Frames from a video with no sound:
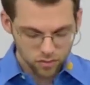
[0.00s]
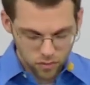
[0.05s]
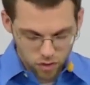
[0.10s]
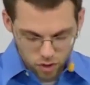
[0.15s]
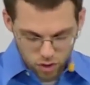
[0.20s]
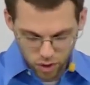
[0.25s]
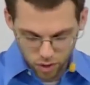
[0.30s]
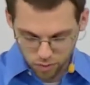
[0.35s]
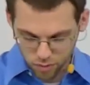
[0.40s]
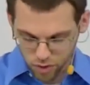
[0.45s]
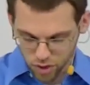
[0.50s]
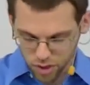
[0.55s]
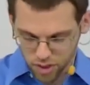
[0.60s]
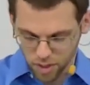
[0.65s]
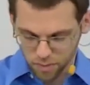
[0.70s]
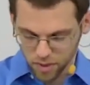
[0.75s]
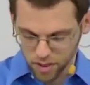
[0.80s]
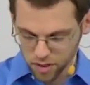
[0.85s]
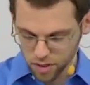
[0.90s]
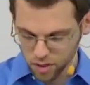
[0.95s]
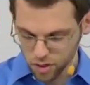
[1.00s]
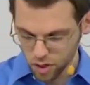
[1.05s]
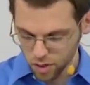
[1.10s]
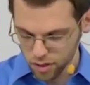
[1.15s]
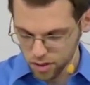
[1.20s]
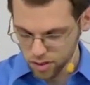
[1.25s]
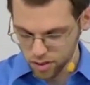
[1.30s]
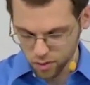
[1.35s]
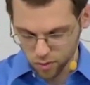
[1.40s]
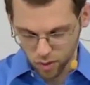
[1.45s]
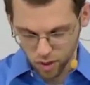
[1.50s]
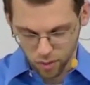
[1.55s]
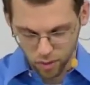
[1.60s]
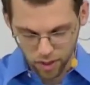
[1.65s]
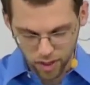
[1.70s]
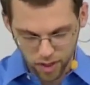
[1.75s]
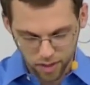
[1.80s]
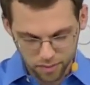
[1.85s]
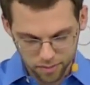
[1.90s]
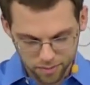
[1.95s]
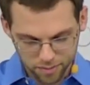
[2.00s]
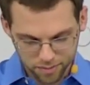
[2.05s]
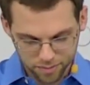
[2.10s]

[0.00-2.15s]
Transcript: So, just something to notice while we're here.